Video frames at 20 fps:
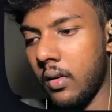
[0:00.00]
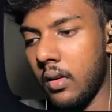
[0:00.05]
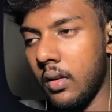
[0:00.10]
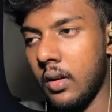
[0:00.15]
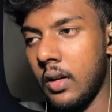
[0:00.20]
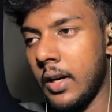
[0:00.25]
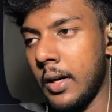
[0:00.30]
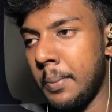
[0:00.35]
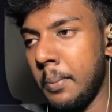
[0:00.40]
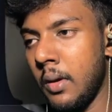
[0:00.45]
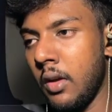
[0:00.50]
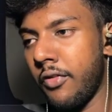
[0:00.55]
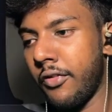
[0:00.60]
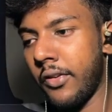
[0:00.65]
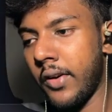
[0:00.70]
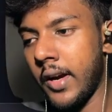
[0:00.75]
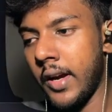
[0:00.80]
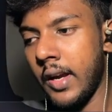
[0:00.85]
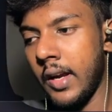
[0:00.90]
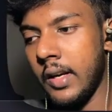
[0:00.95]
let me
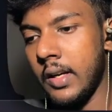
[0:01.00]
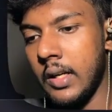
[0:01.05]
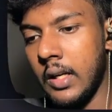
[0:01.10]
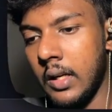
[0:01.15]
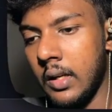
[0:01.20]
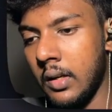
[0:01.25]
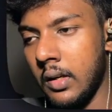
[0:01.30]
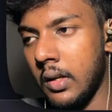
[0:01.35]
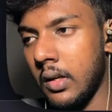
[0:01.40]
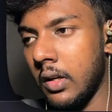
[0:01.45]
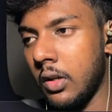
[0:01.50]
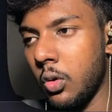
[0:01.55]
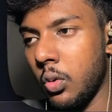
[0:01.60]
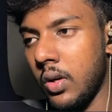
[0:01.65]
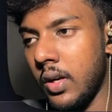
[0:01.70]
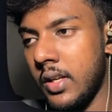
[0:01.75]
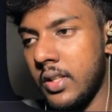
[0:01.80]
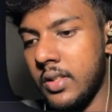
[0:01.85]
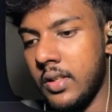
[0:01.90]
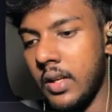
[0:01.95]
find
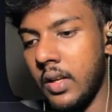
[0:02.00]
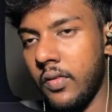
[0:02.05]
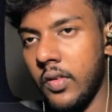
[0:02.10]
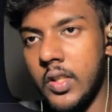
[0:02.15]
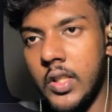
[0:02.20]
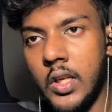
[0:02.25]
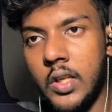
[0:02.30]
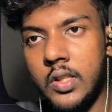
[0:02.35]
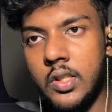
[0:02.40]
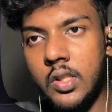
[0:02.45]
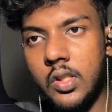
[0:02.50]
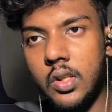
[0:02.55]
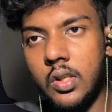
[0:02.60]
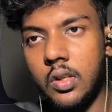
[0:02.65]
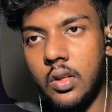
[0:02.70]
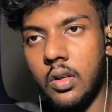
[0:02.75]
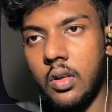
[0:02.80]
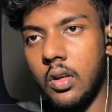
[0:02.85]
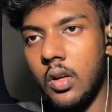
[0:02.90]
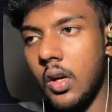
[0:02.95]
today's day, which is
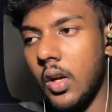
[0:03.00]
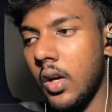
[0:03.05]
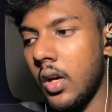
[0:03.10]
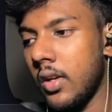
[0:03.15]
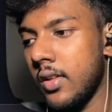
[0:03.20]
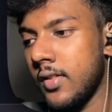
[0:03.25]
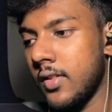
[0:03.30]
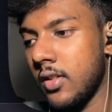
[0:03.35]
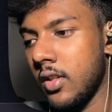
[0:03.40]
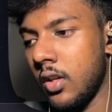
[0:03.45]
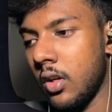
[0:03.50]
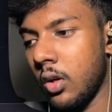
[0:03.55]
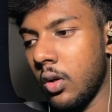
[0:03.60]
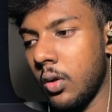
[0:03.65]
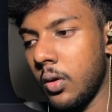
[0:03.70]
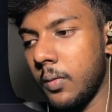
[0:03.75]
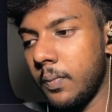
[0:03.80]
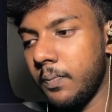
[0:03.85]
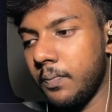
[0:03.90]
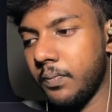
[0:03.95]

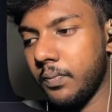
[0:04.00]
0